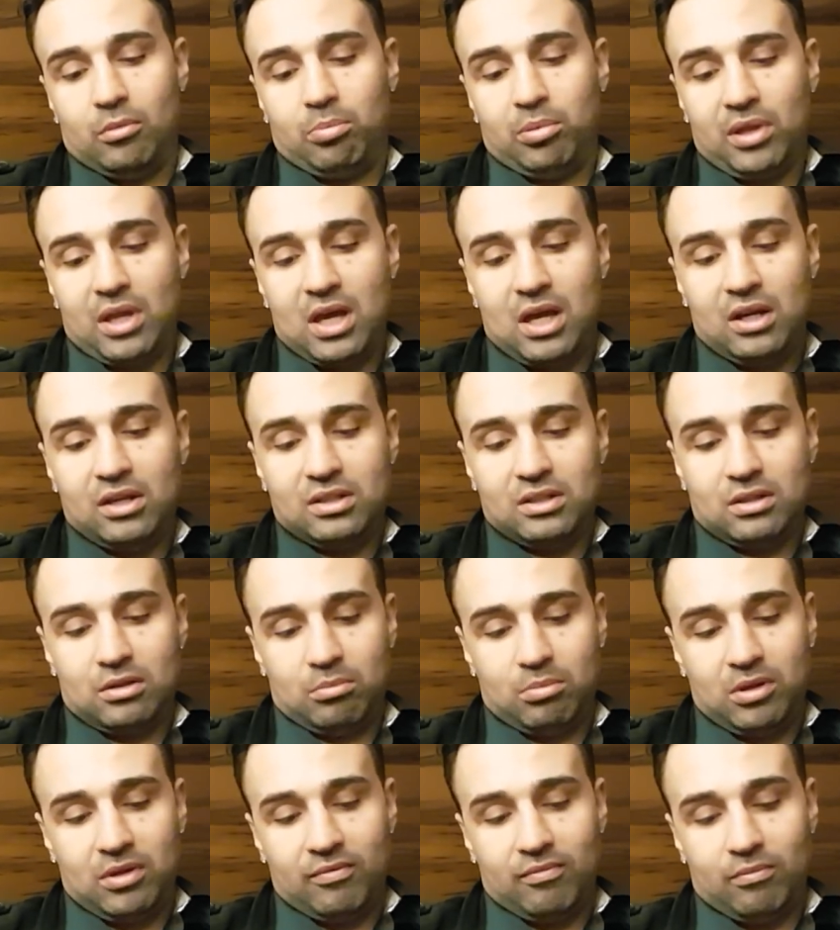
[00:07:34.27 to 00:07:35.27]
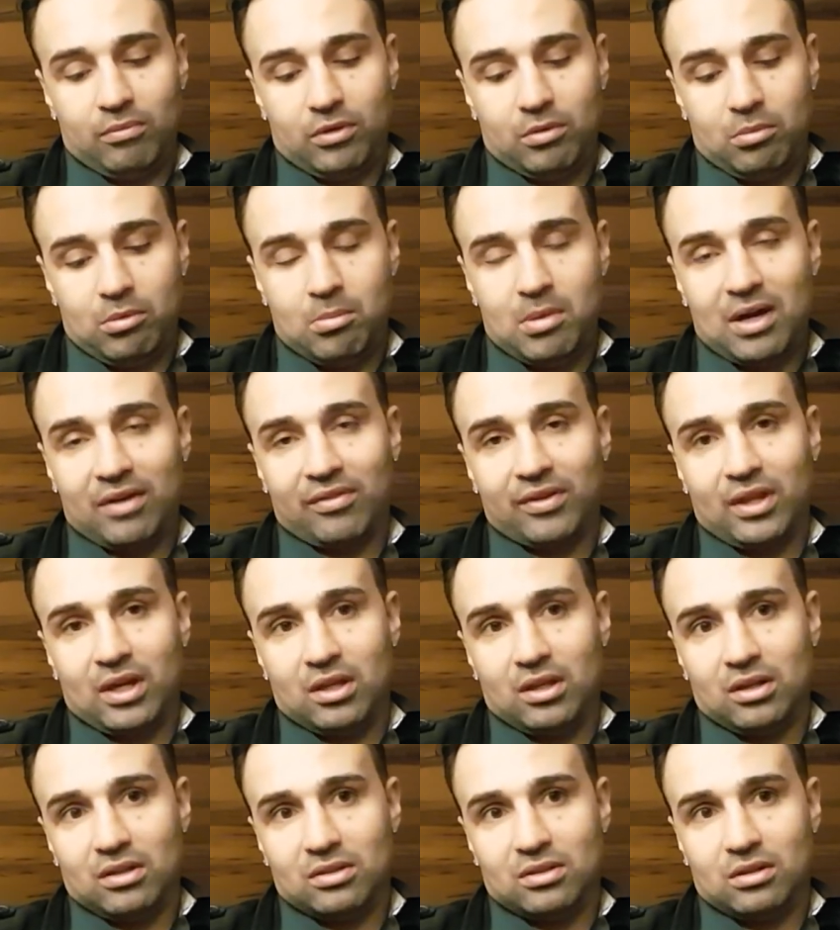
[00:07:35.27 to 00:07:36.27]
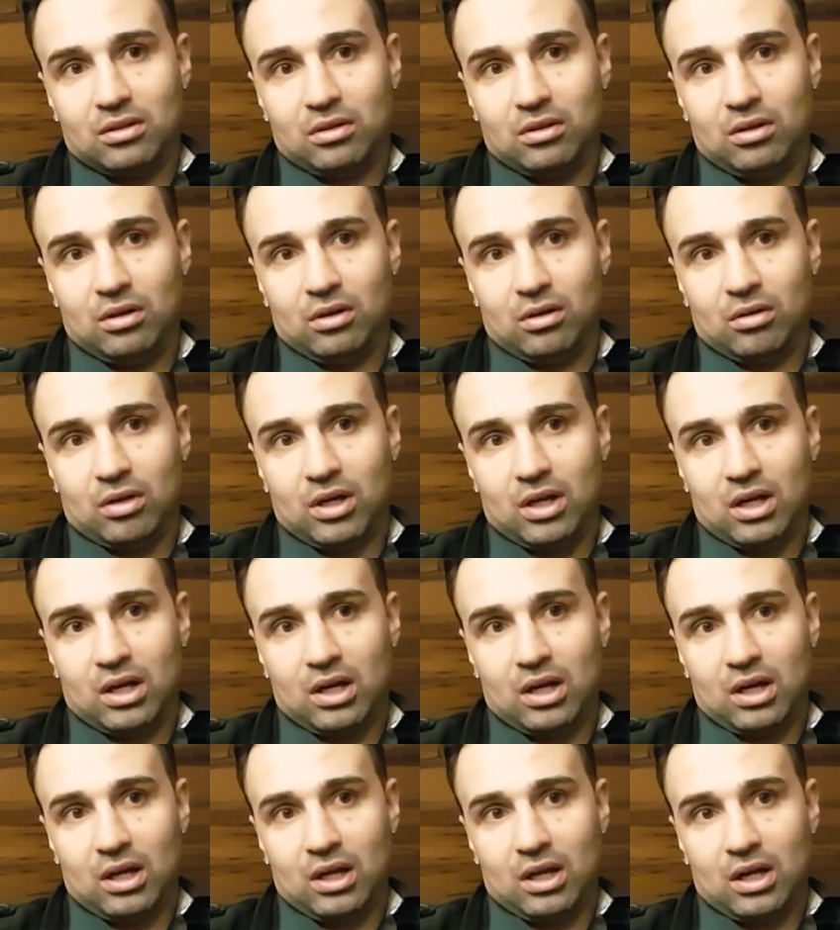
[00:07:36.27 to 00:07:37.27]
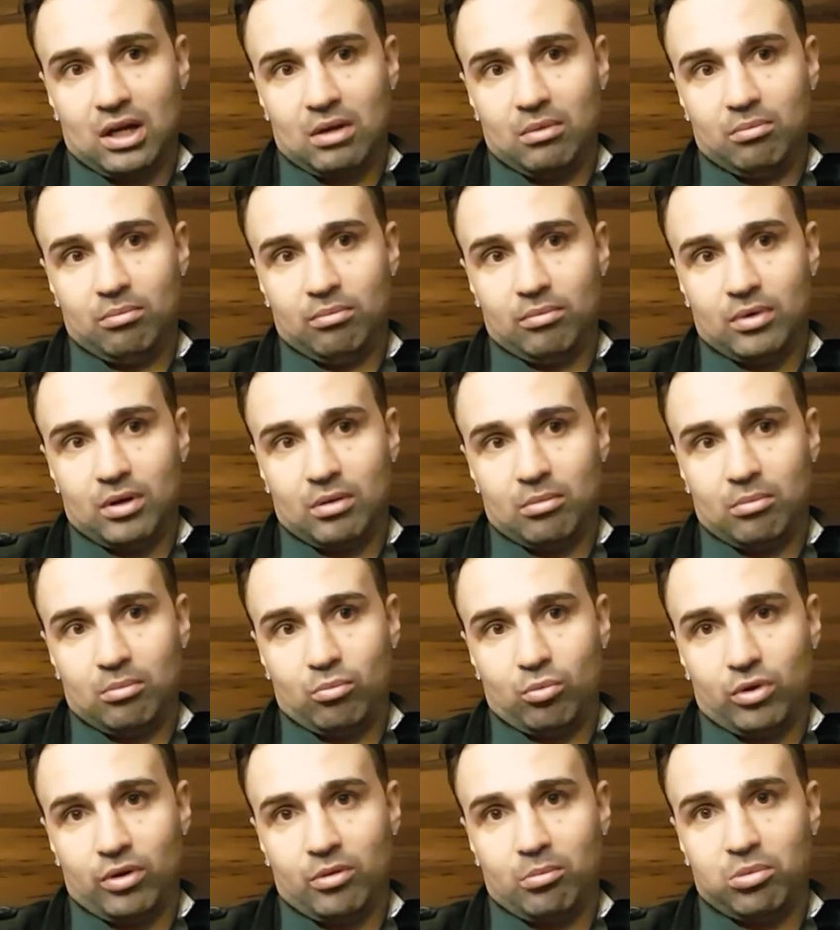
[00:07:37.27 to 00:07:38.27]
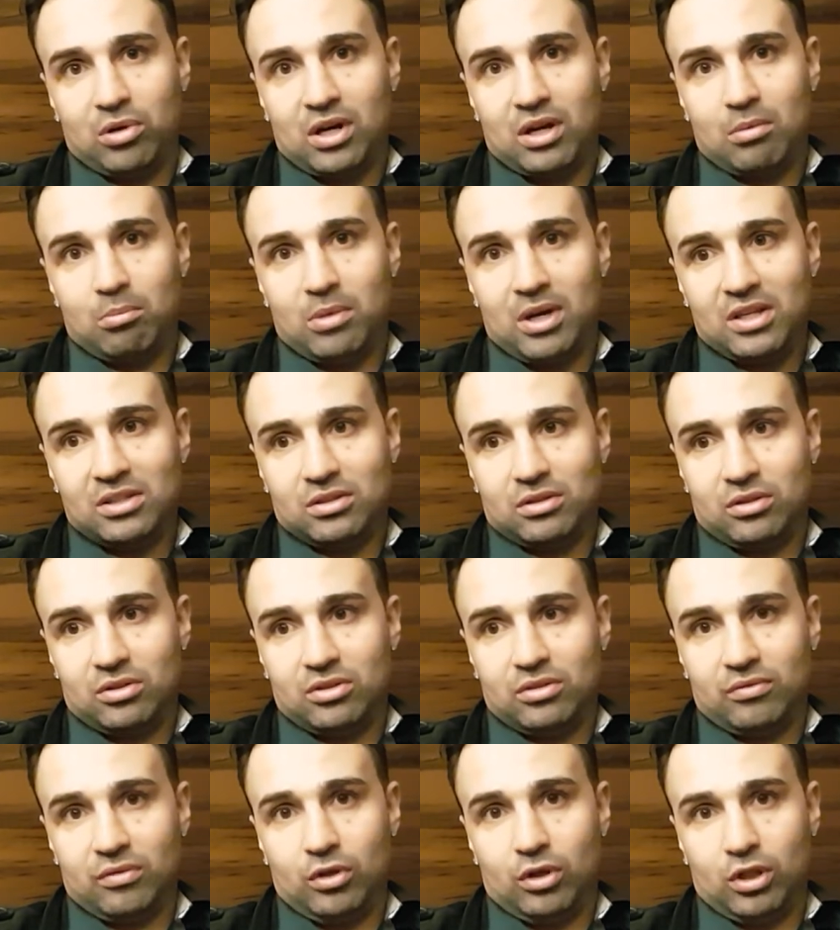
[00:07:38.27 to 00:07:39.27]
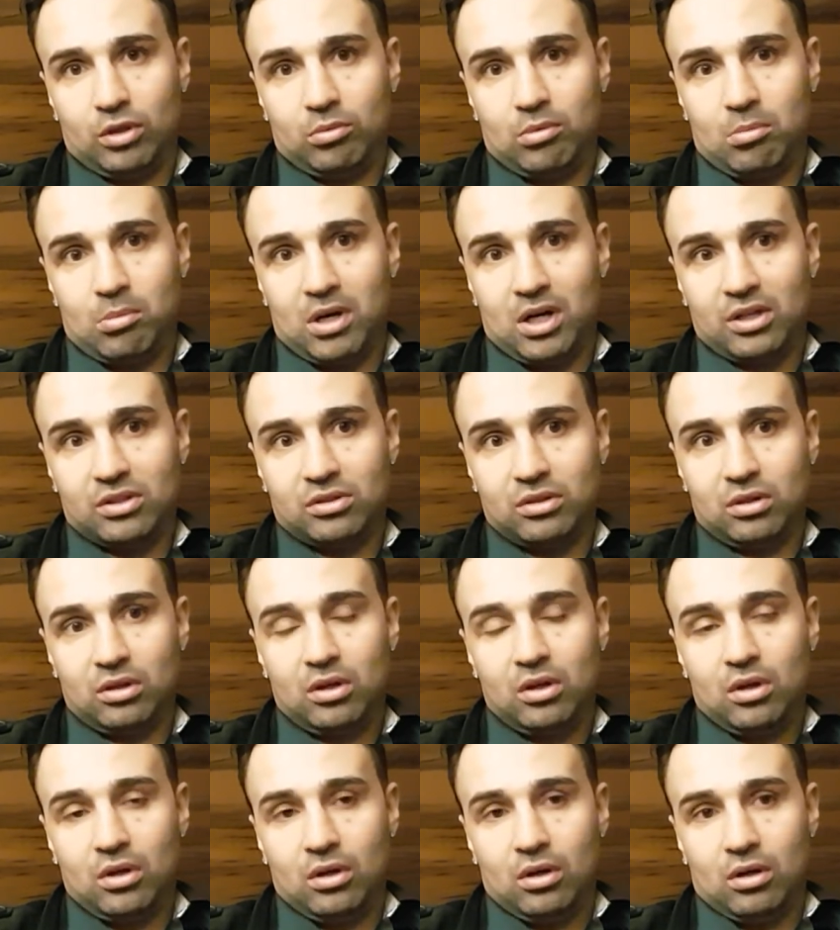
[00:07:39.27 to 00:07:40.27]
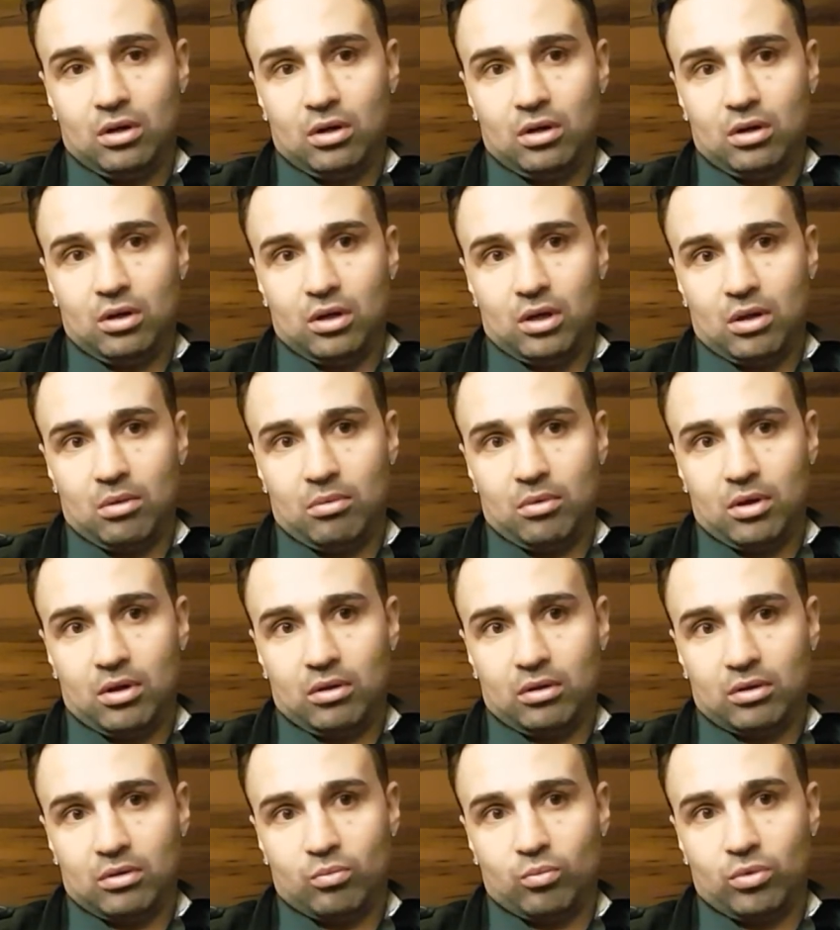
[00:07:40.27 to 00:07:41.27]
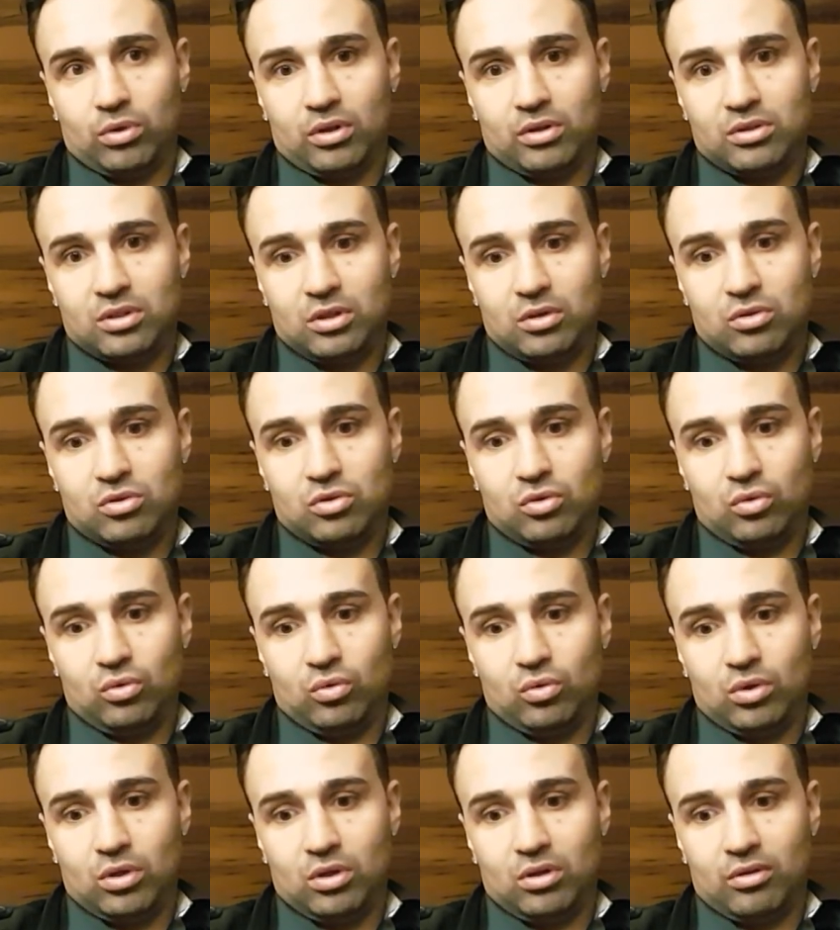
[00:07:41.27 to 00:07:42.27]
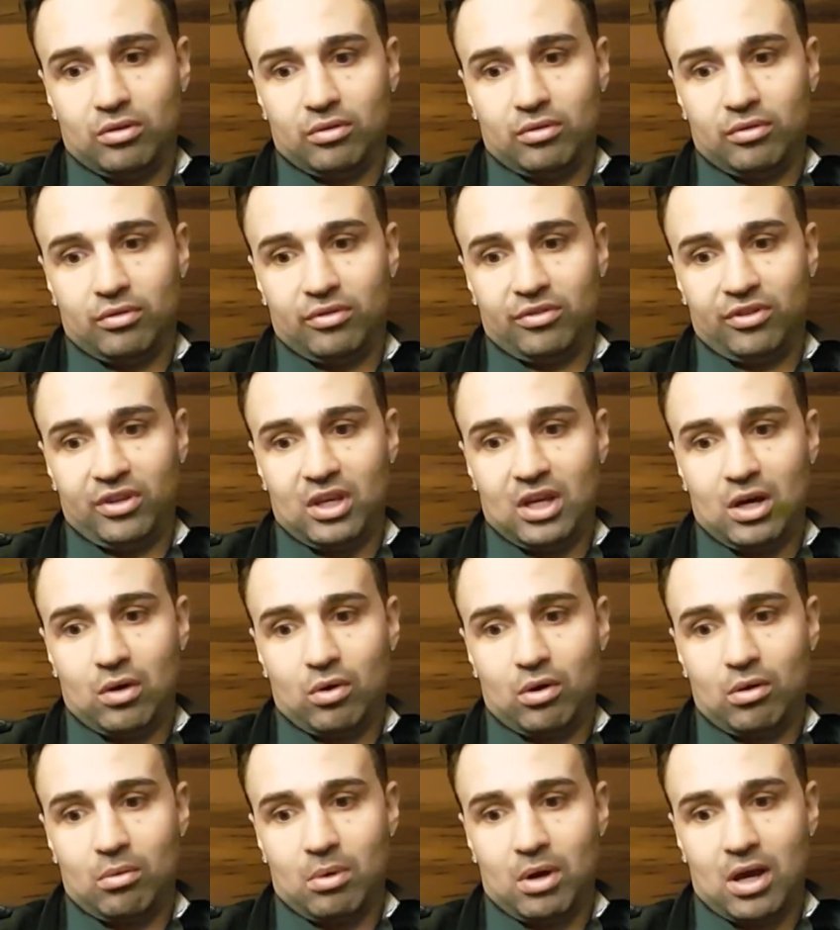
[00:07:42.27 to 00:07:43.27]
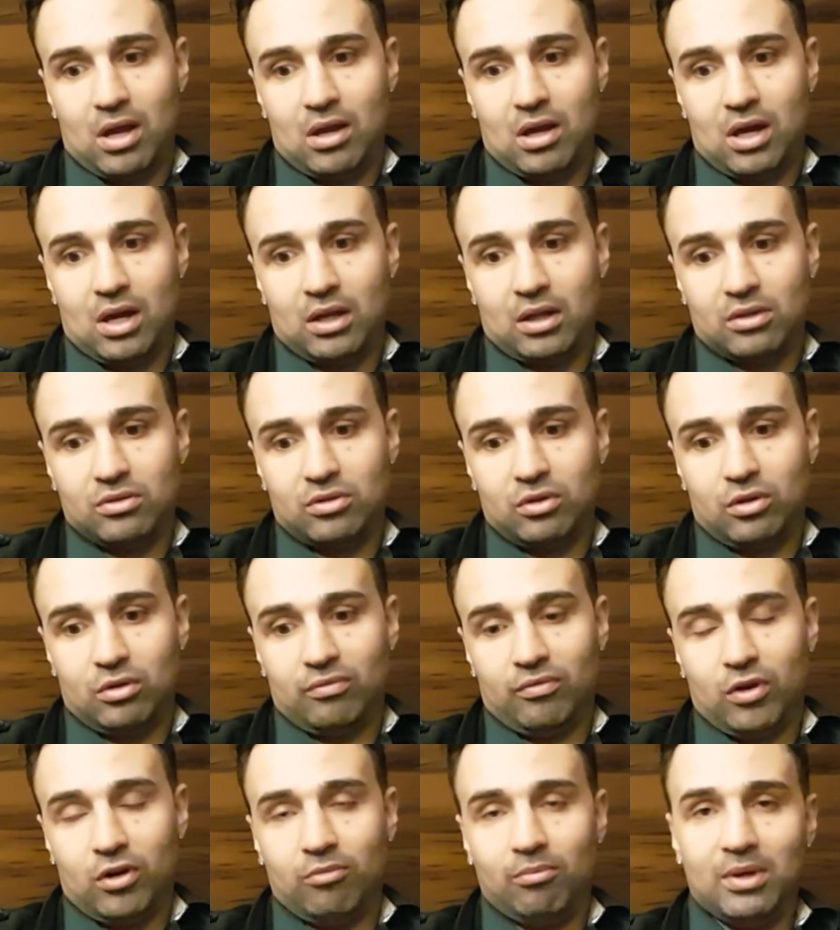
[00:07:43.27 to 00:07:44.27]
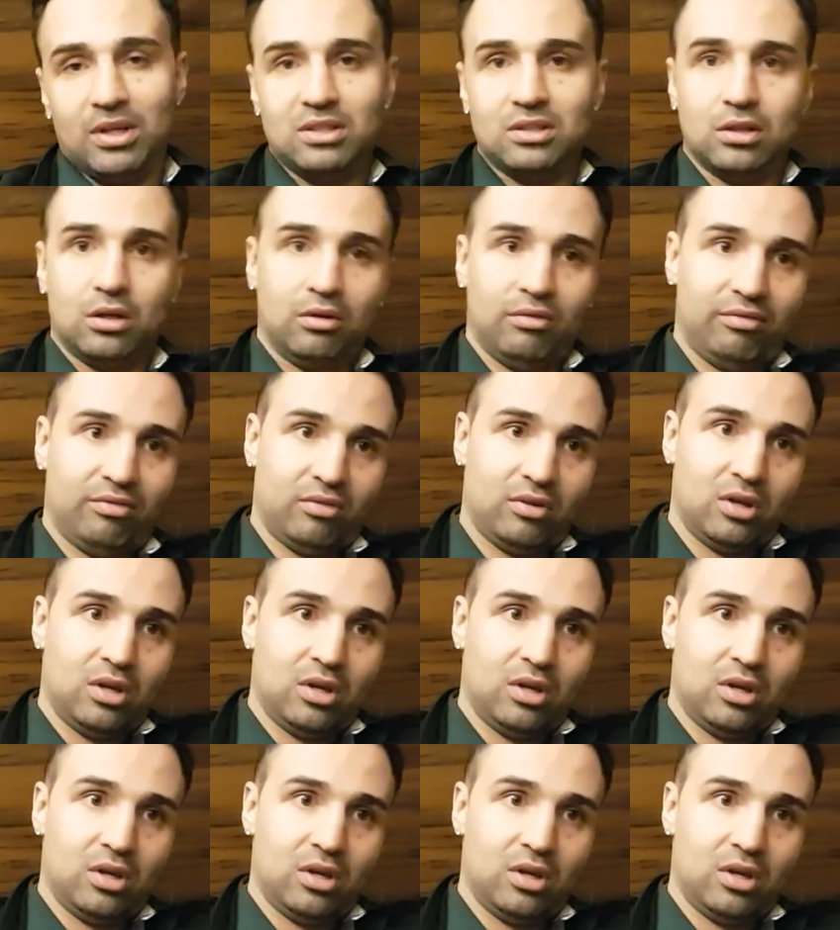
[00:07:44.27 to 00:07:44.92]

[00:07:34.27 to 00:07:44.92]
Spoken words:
The plan is to be back for that, yes. You know, I'm one of the proud ambassadors of the Ultimate Boxer. We'll continue to see how I continue to involve myself.